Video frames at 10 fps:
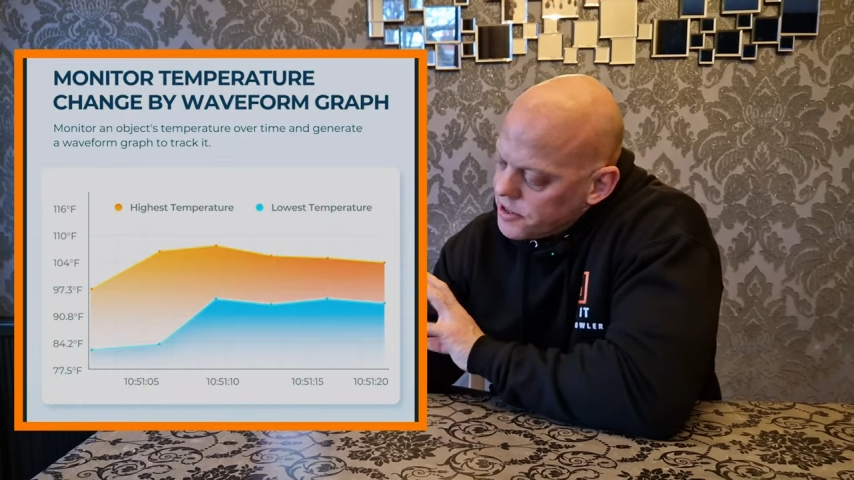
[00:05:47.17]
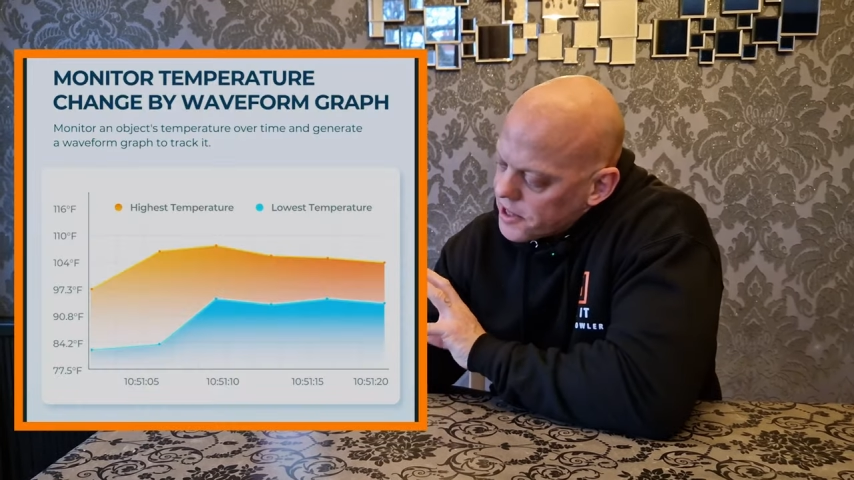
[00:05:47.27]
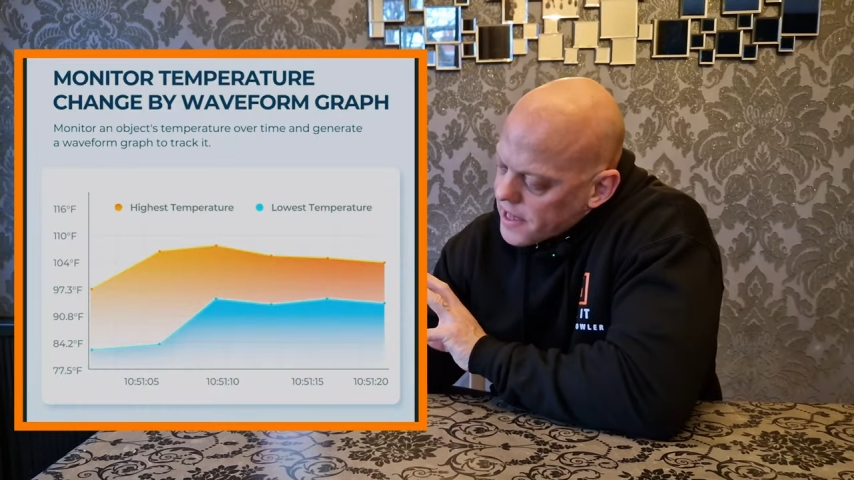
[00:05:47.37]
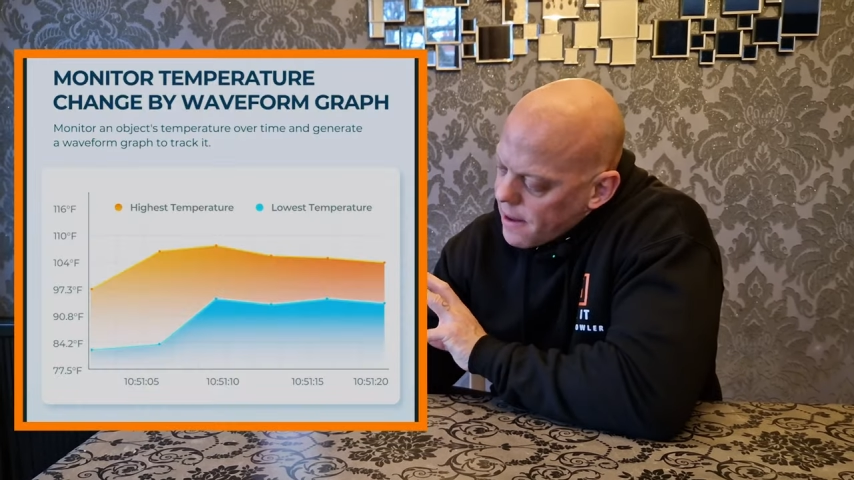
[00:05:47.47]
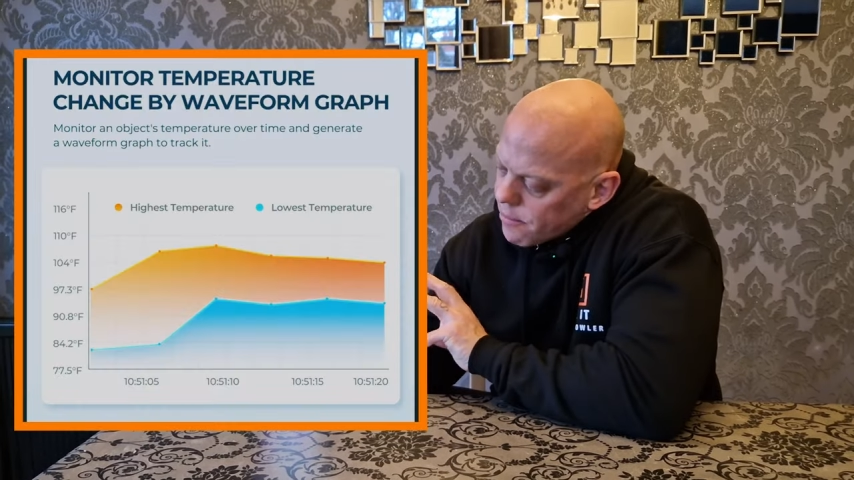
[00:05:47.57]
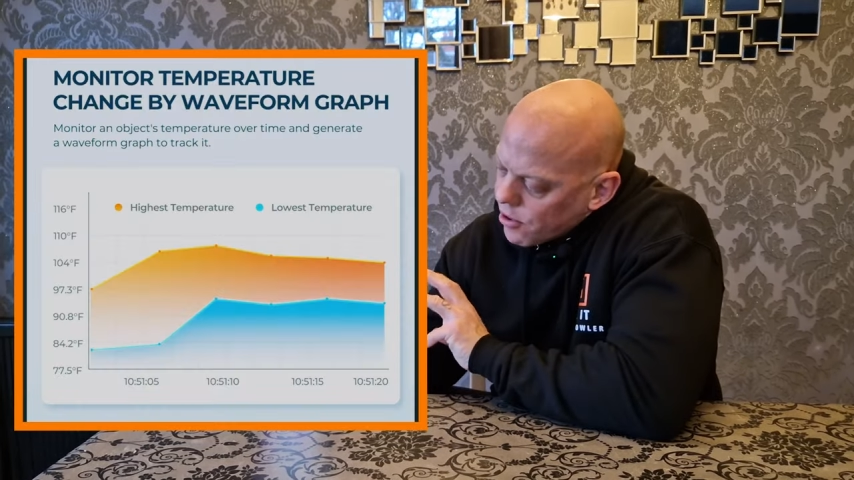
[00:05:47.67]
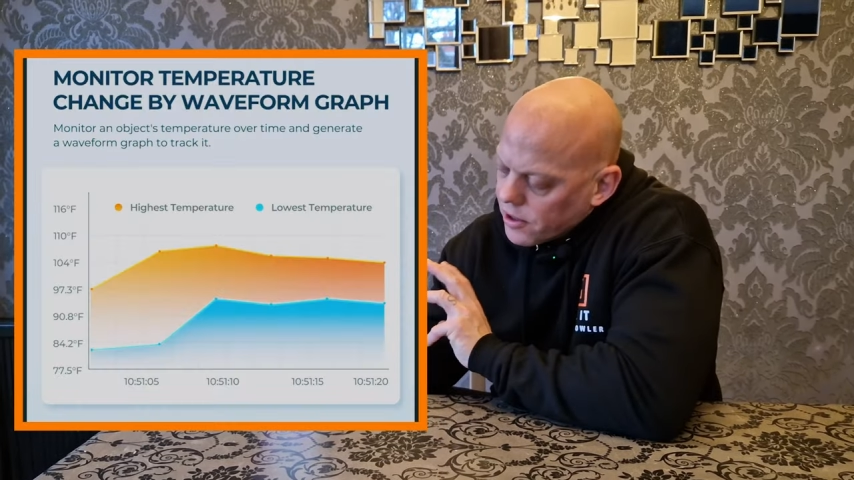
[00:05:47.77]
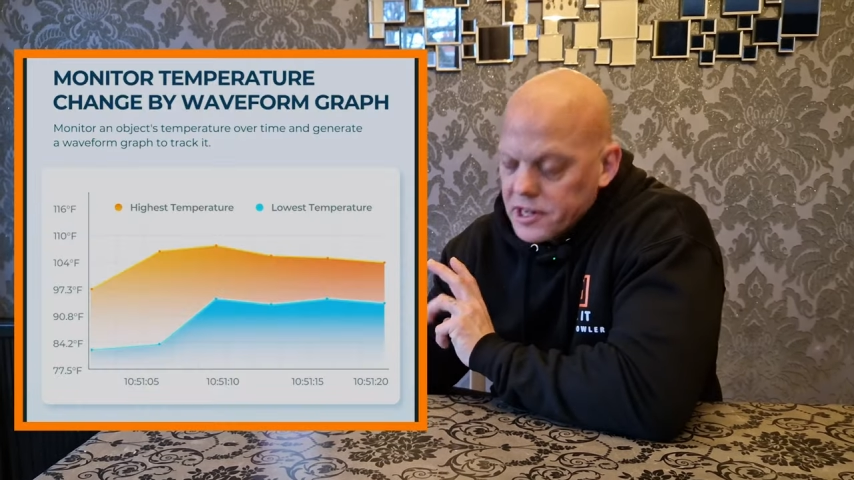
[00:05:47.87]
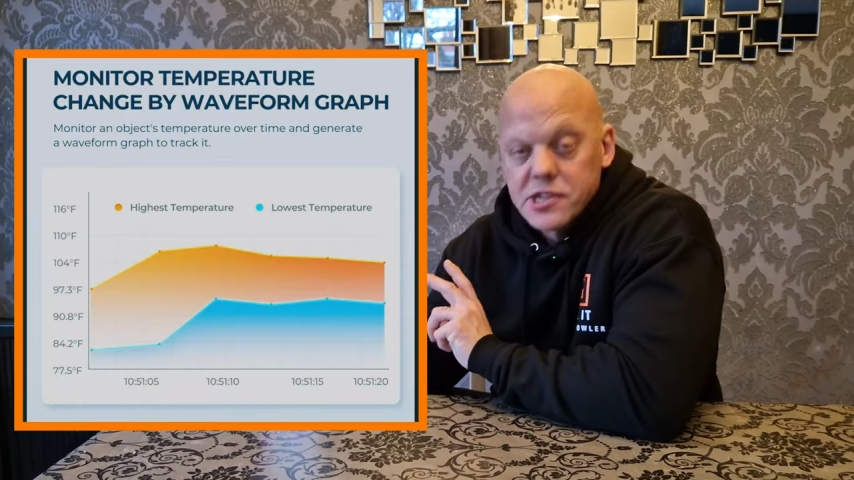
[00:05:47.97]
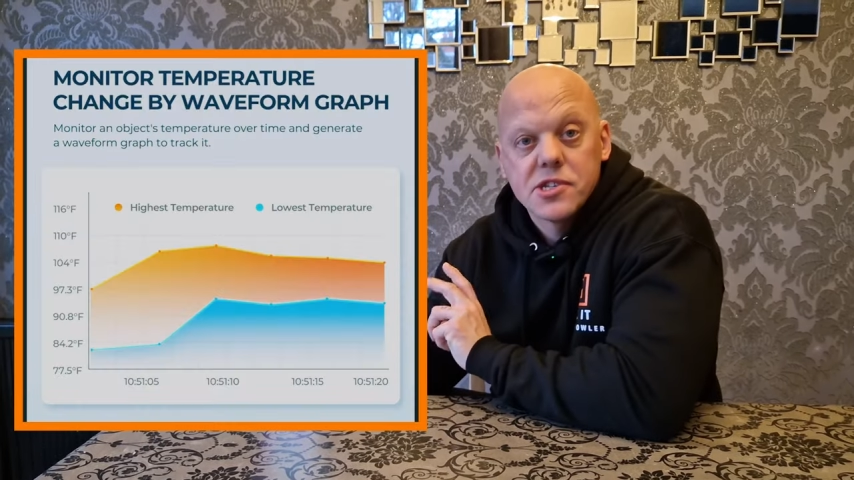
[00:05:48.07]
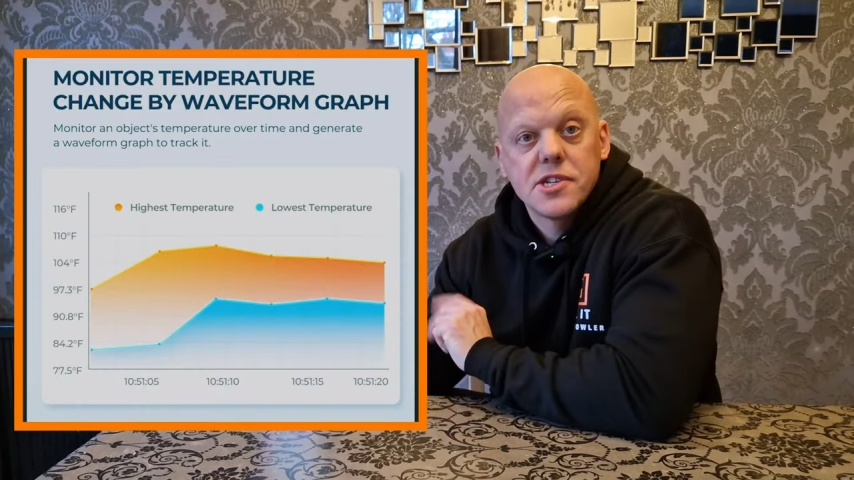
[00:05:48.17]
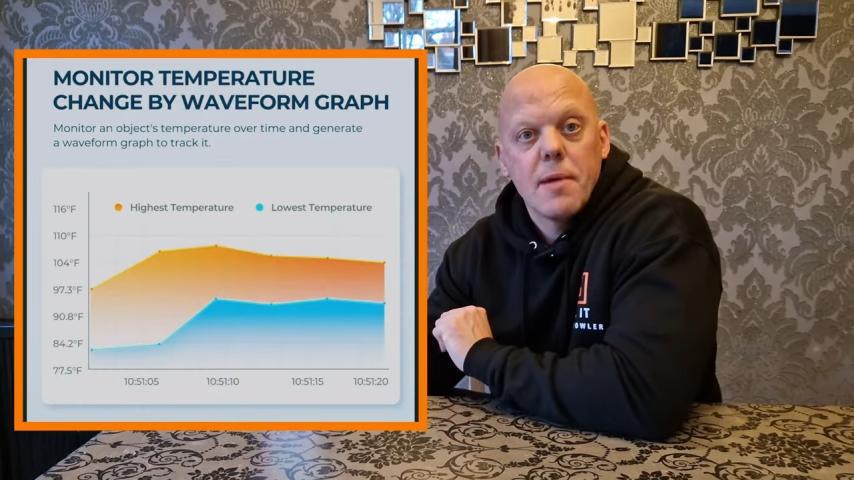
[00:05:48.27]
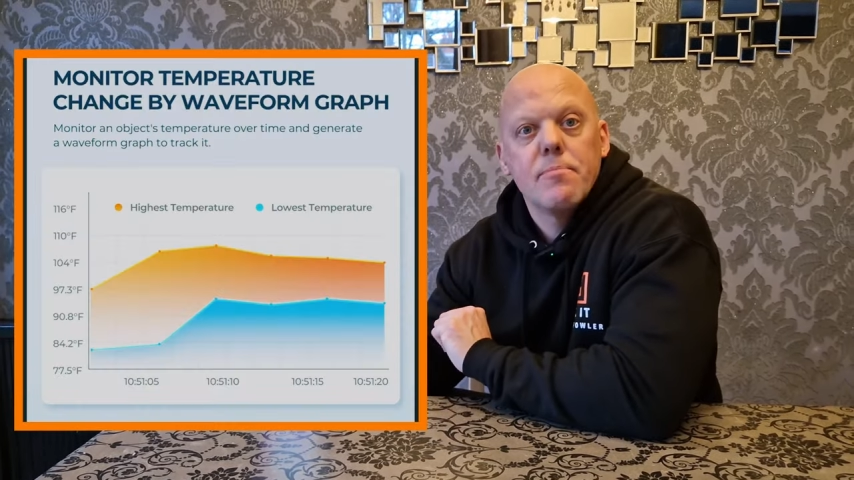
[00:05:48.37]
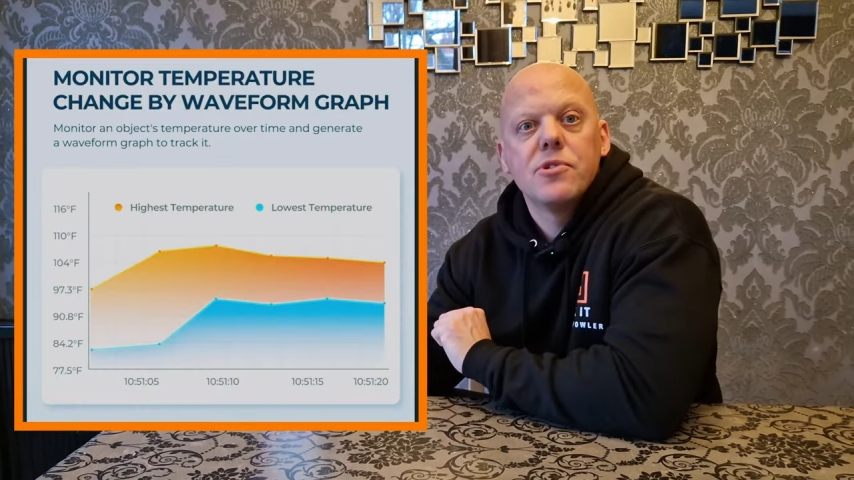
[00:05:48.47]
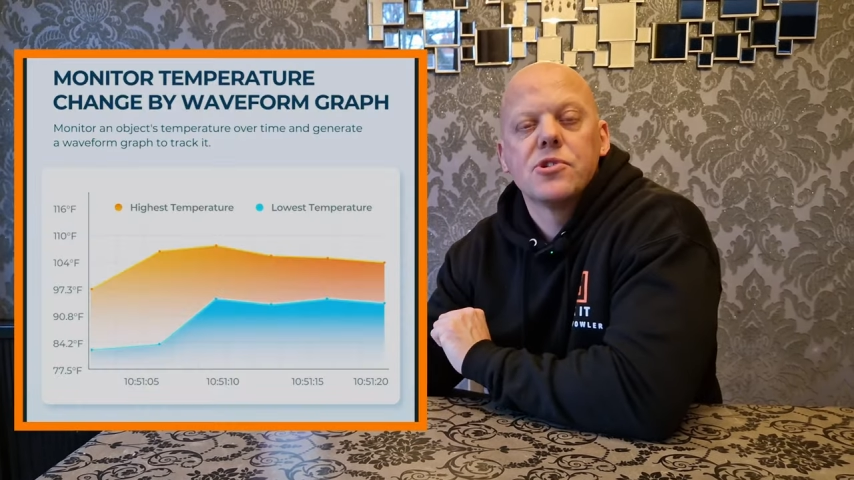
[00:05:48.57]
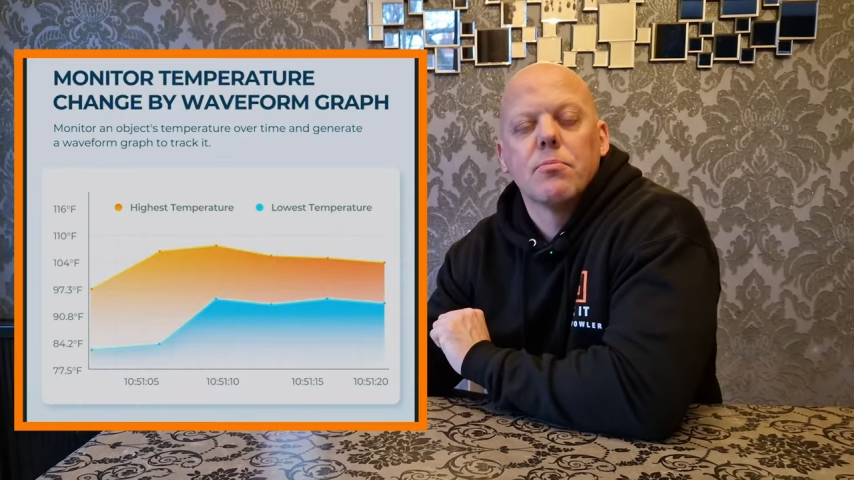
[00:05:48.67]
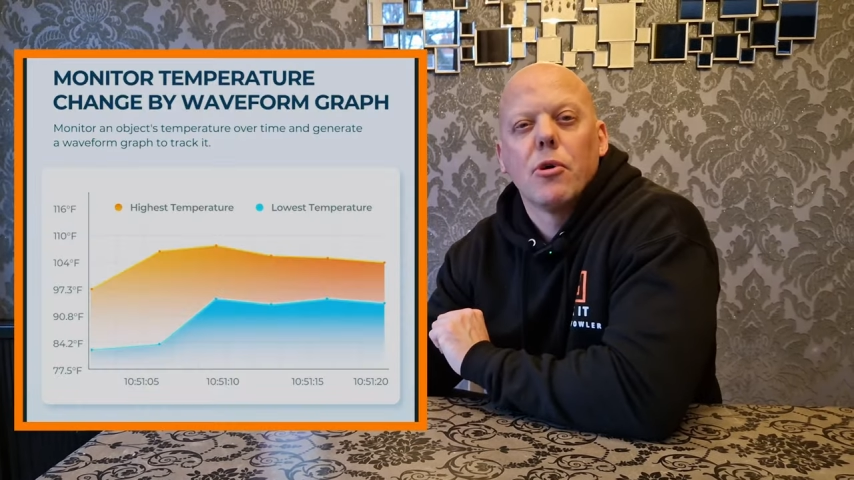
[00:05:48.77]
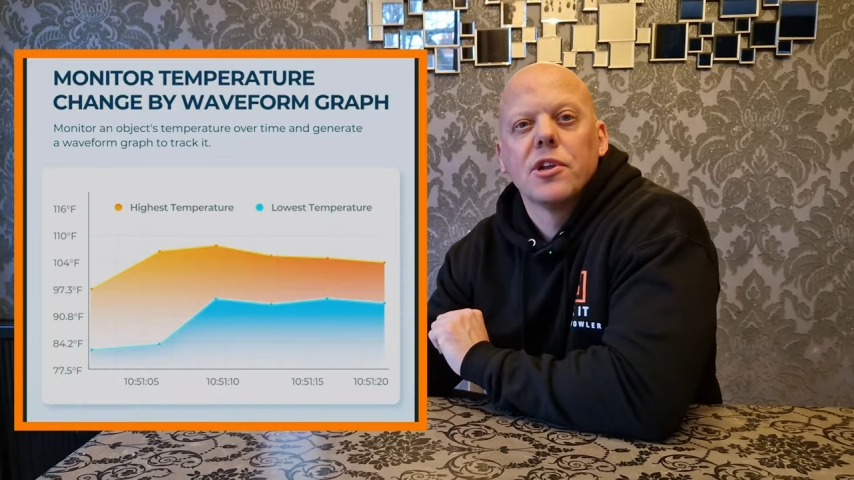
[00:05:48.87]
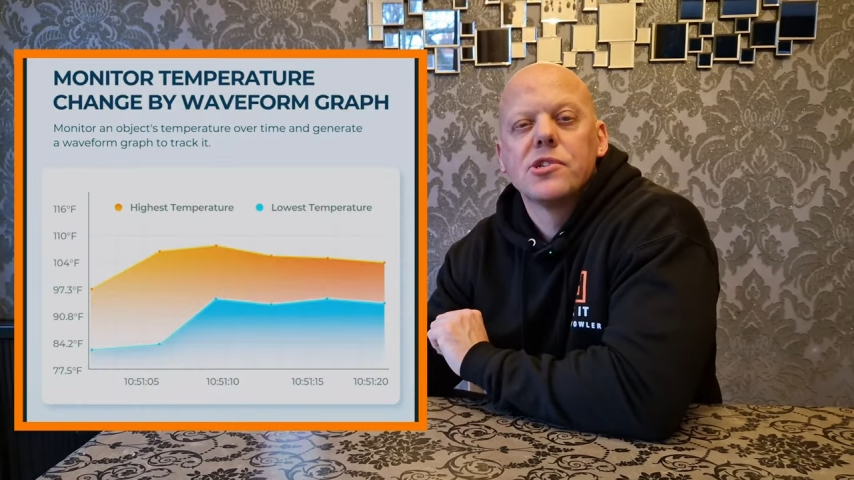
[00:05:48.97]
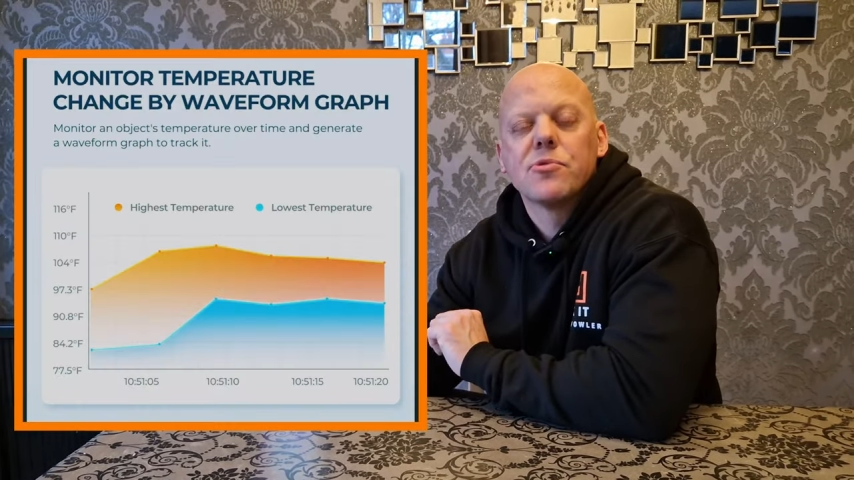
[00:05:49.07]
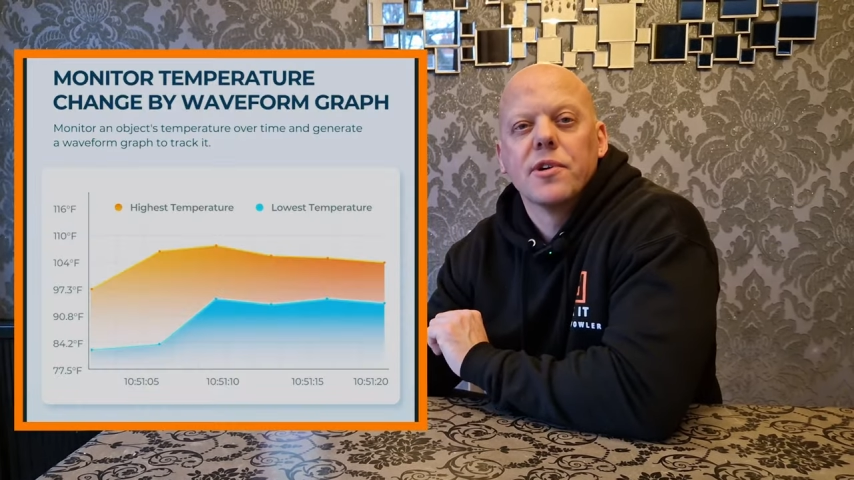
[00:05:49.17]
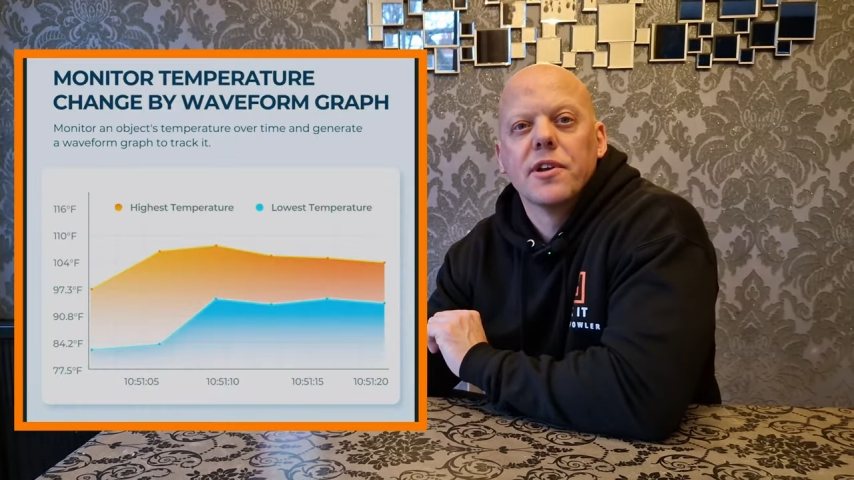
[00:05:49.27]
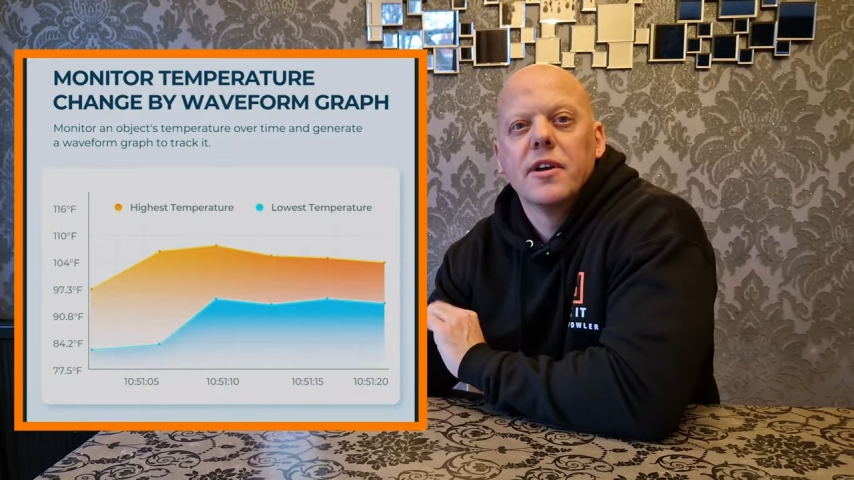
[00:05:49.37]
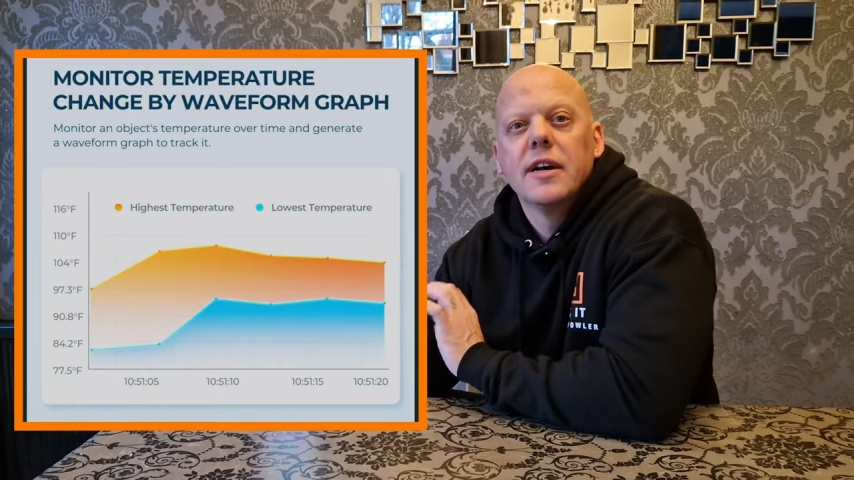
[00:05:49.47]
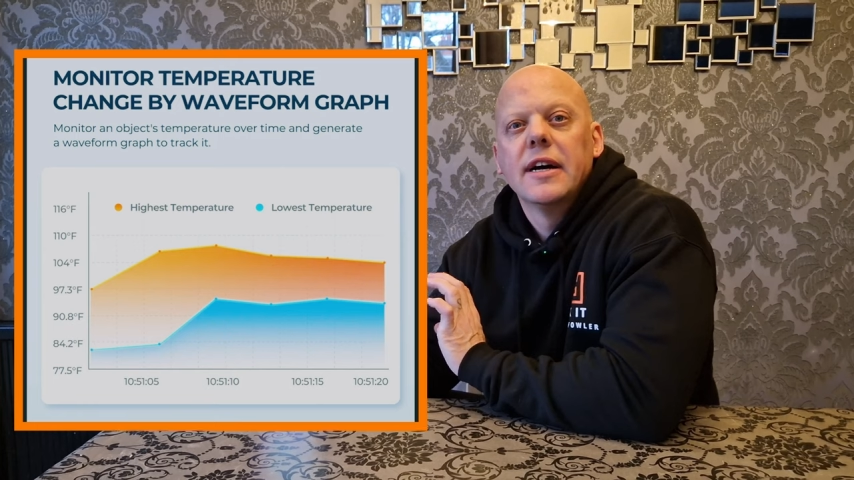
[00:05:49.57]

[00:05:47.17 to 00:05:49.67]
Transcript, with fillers: and the camera is temperature monitoring,